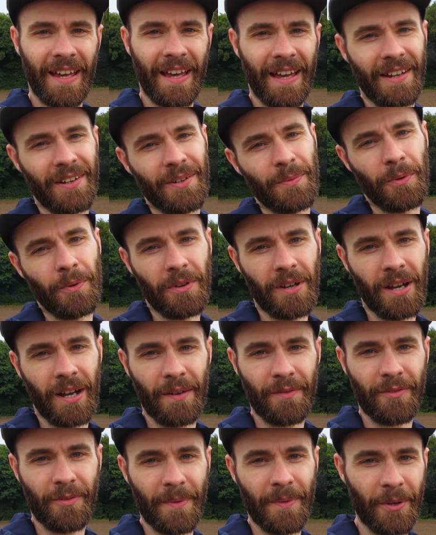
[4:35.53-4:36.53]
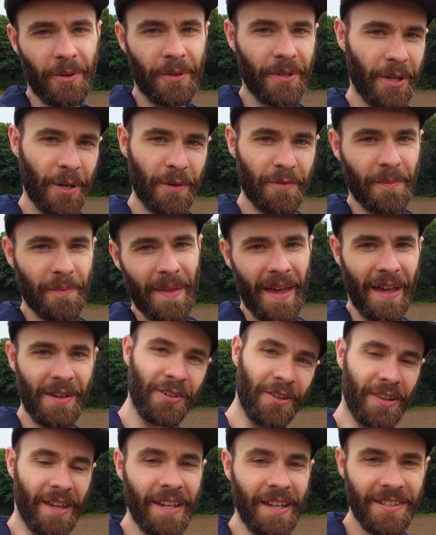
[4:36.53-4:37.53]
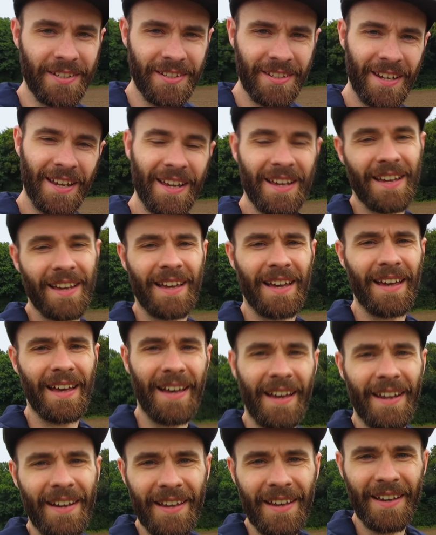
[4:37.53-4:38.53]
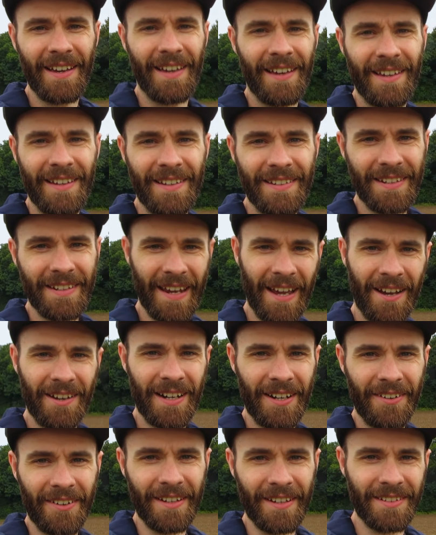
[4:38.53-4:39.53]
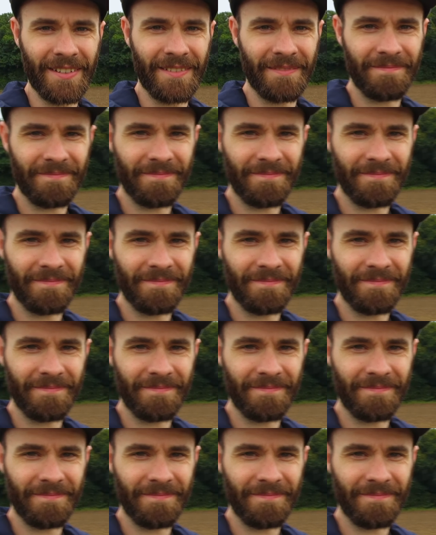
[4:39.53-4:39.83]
and we'll cut from the audio from that to this, and see how clear it is.